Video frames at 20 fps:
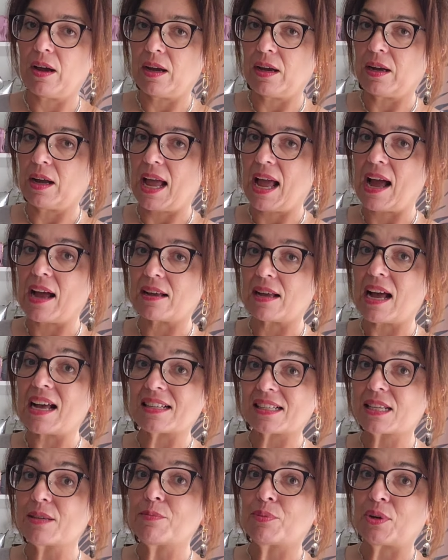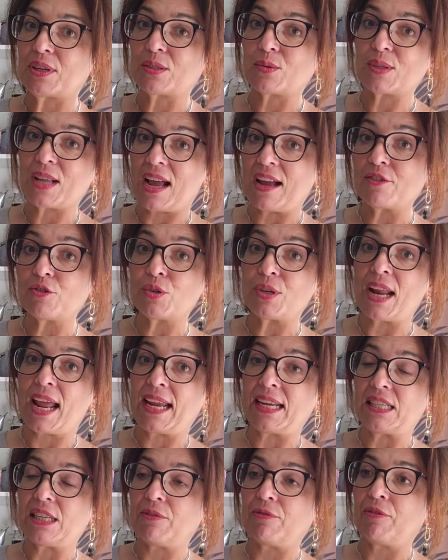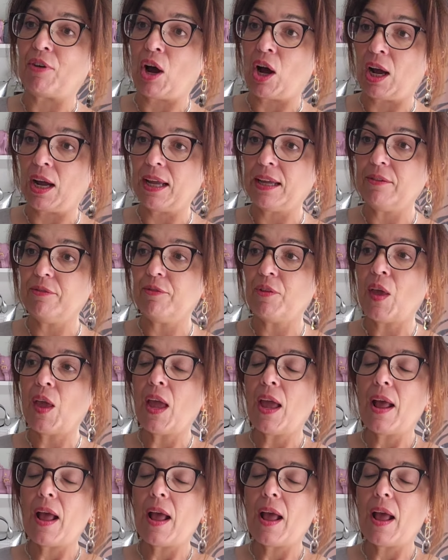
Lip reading: asking price was $185,